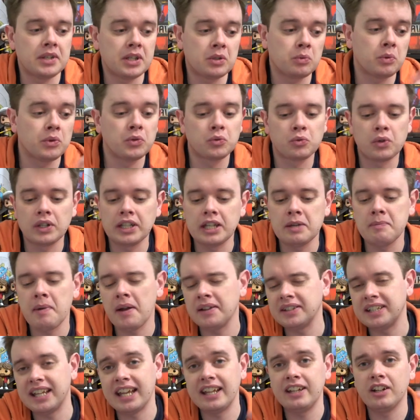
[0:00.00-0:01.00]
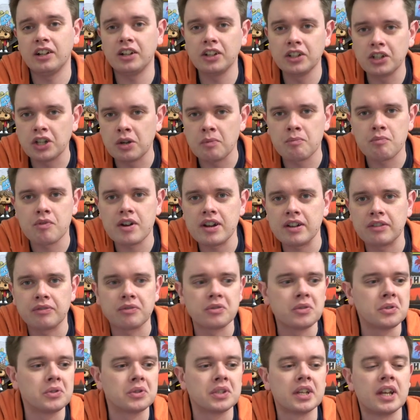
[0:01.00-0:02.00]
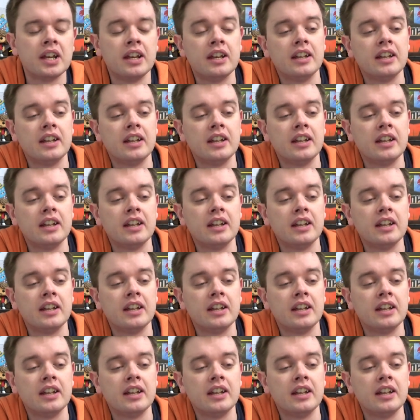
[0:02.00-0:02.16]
This one's really about technology and breakthroughs.